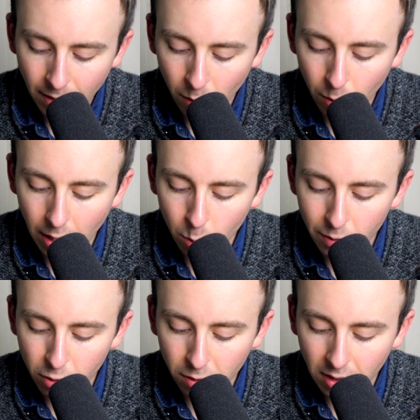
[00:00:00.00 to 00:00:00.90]
Well,
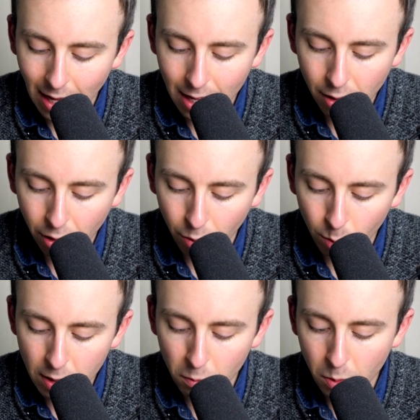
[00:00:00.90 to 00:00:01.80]
we've just got
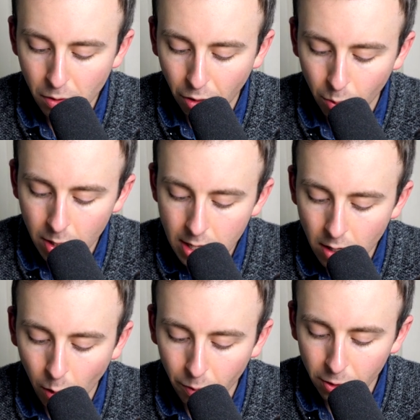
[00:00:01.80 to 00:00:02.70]
3 root 3
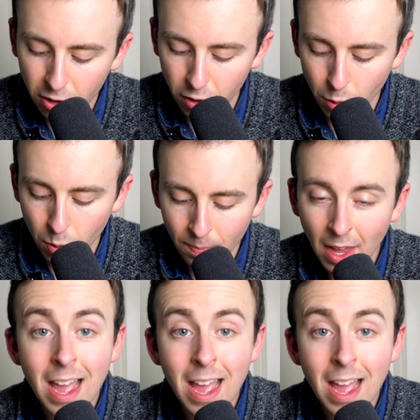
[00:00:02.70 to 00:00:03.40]
over 2.